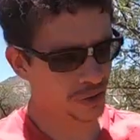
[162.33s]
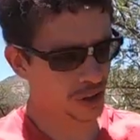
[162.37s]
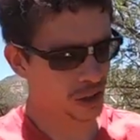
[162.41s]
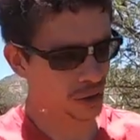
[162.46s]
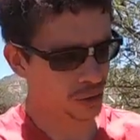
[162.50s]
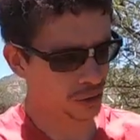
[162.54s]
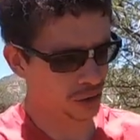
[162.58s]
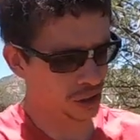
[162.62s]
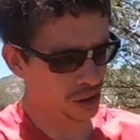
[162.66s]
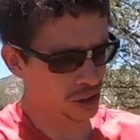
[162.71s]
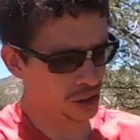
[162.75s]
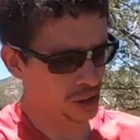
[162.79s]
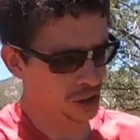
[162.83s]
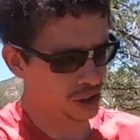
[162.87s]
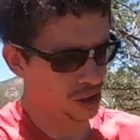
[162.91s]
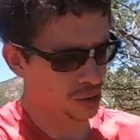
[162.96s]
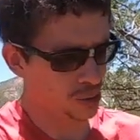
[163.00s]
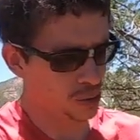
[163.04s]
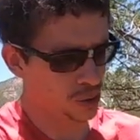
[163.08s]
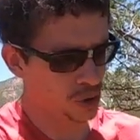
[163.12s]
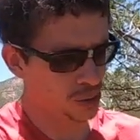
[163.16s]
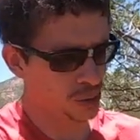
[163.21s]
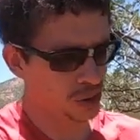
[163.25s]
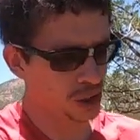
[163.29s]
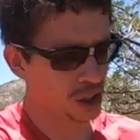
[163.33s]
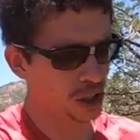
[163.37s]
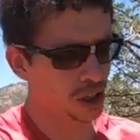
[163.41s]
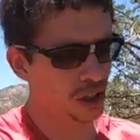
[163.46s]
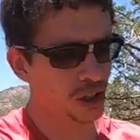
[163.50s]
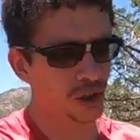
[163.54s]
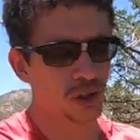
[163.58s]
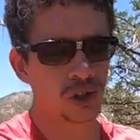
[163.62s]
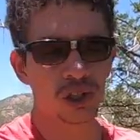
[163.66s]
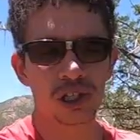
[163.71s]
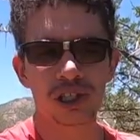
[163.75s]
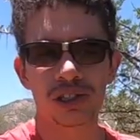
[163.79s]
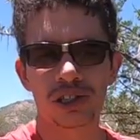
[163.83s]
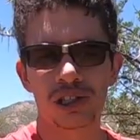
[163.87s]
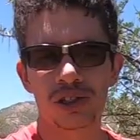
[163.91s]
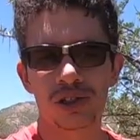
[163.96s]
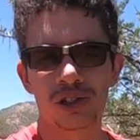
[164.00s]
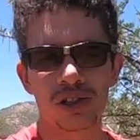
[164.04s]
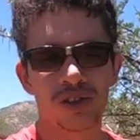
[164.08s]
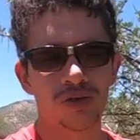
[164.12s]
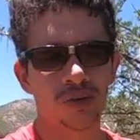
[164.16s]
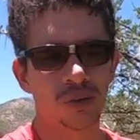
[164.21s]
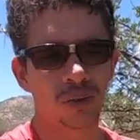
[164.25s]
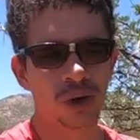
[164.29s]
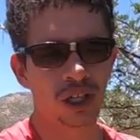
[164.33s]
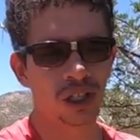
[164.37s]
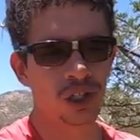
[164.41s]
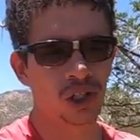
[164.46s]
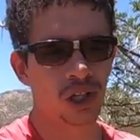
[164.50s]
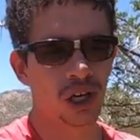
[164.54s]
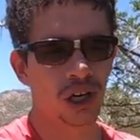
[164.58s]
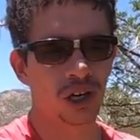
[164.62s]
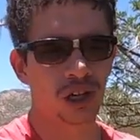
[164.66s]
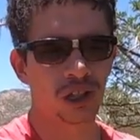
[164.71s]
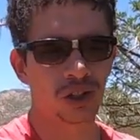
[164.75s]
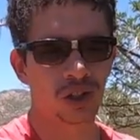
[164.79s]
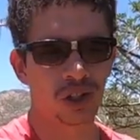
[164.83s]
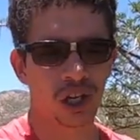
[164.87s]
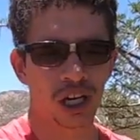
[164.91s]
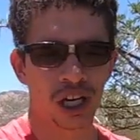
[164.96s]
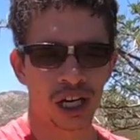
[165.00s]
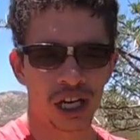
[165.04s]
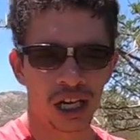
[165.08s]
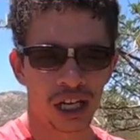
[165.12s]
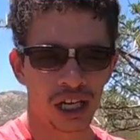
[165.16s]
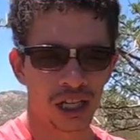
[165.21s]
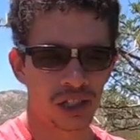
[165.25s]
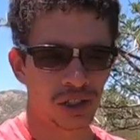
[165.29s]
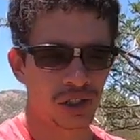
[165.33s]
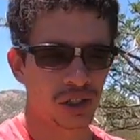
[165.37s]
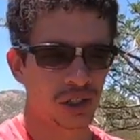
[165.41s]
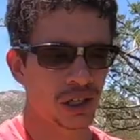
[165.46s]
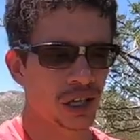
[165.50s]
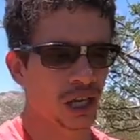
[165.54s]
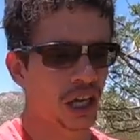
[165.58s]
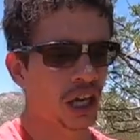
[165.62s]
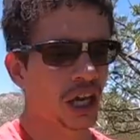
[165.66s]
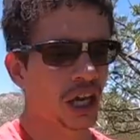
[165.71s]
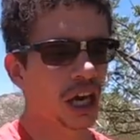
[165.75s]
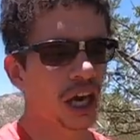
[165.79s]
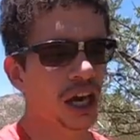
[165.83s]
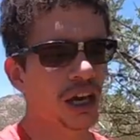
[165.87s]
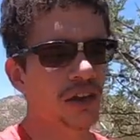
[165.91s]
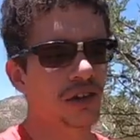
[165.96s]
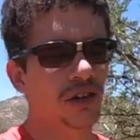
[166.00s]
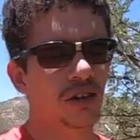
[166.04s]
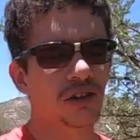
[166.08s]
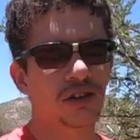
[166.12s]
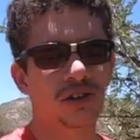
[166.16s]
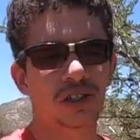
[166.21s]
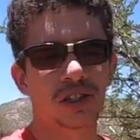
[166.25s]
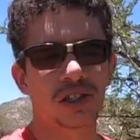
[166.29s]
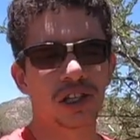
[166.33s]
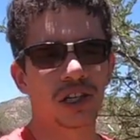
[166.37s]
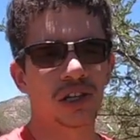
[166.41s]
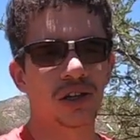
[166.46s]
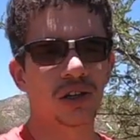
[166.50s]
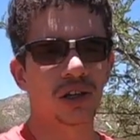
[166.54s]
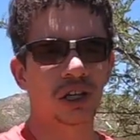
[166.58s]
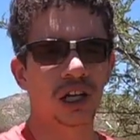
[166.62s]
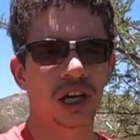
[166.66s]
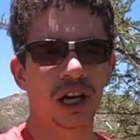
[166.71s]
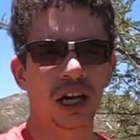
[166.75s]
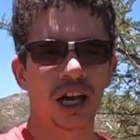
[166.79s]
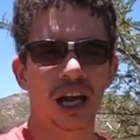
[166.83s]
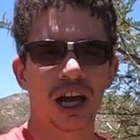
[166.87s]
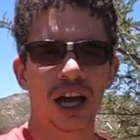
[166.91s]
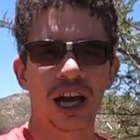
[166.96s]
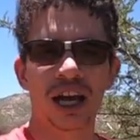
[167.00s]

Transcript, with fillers: you'll notice that boomslang usually tend to have much larger eyes, and they're a single color.